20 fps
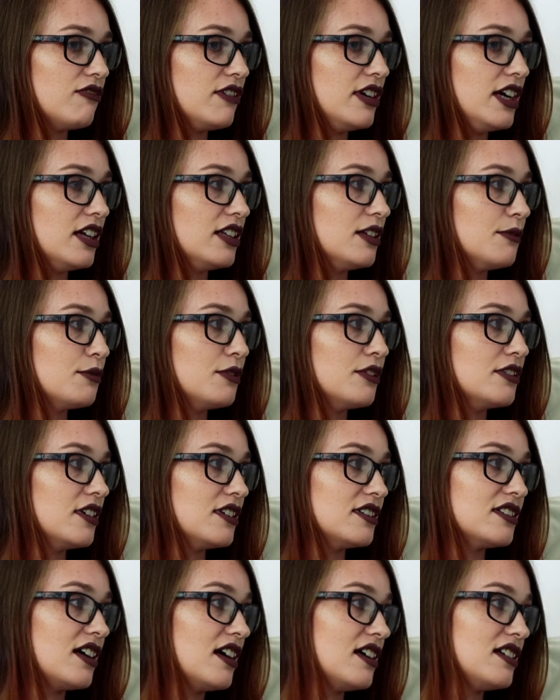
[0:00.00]
three other
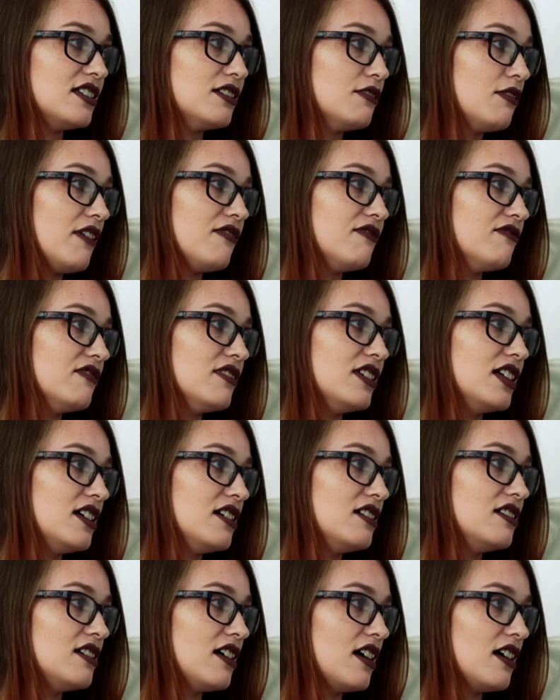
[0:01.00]
products that I still haven't
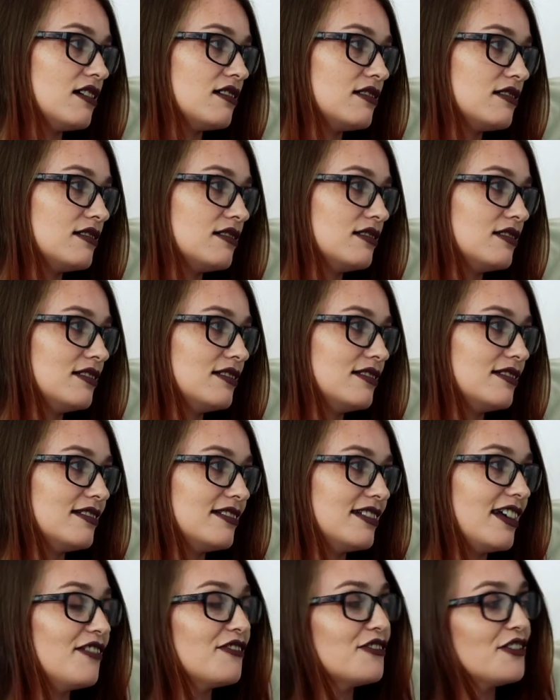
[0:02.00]
released yet.
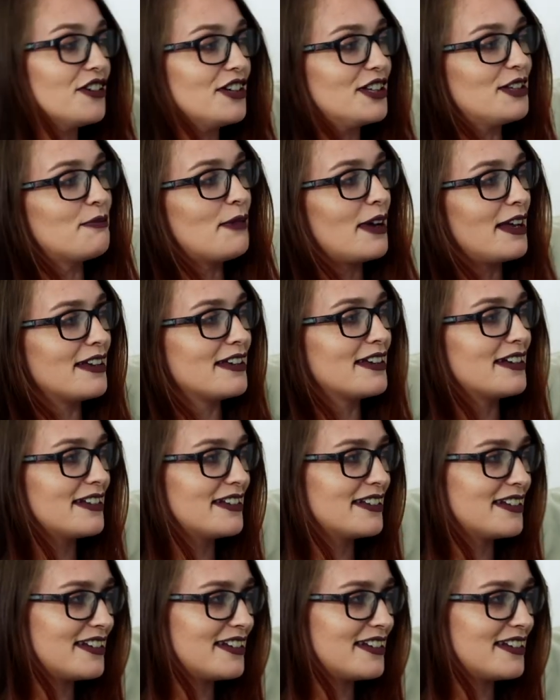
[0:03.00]
I've got in the making.